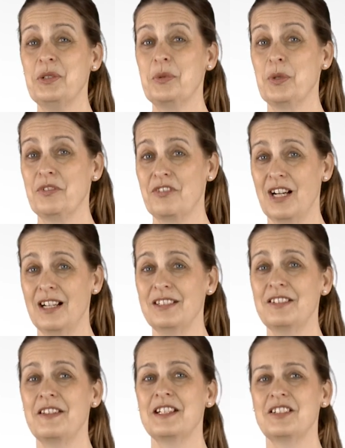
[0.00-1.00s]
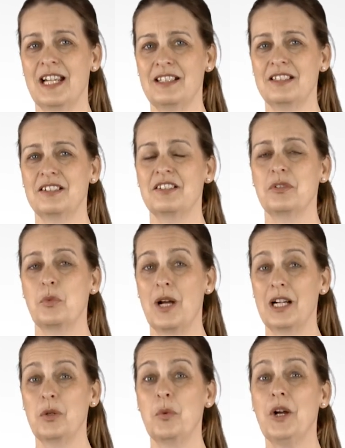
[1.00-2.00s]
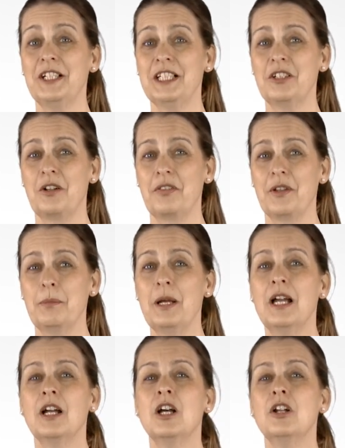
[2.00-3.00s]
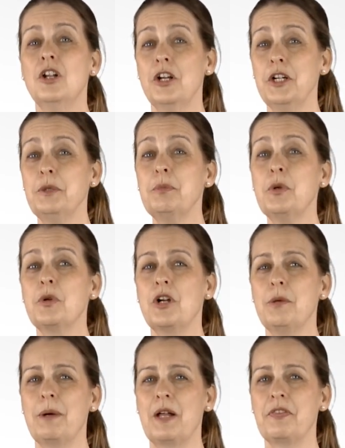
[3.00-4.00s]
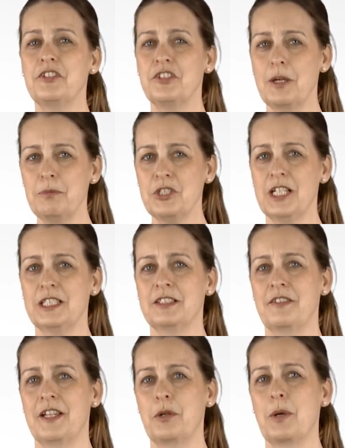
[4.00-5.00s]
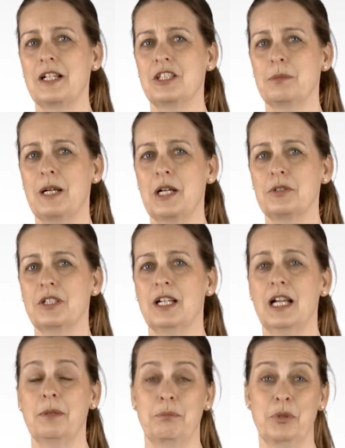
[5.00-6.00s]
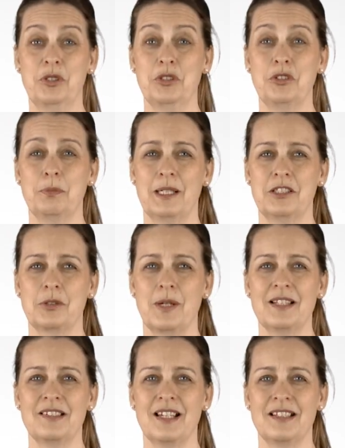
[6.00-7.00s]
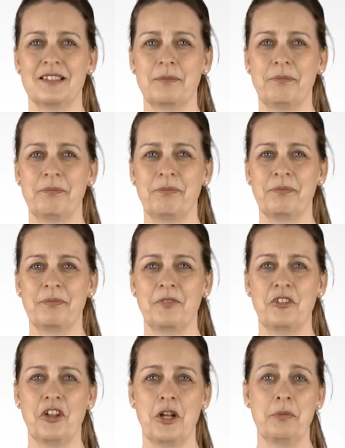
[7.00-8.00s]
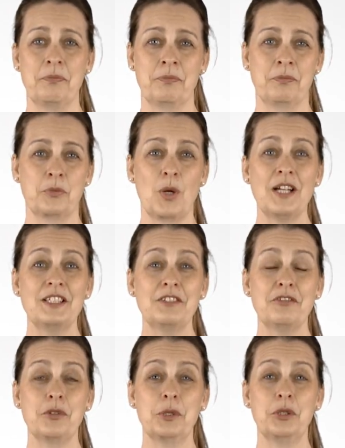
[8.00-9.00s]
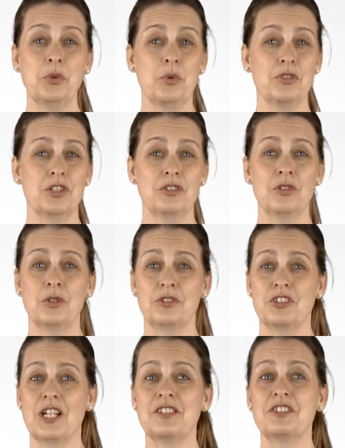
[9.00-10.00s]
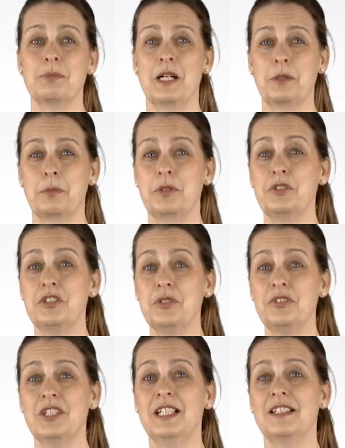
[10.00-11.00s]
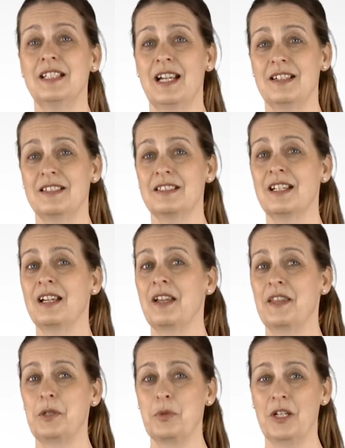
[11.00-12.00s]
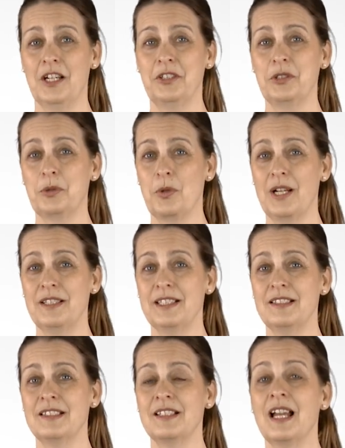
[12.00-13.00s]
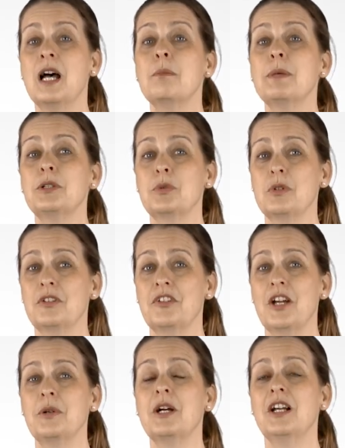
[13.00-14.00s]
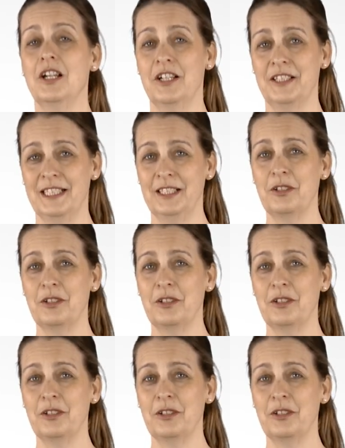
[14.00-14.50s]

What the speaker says: who revise their texts while working on them learn more about the subject they write about and produce better essays? So, writing for a course is not just about producing a text that will earn you credits, but also a learning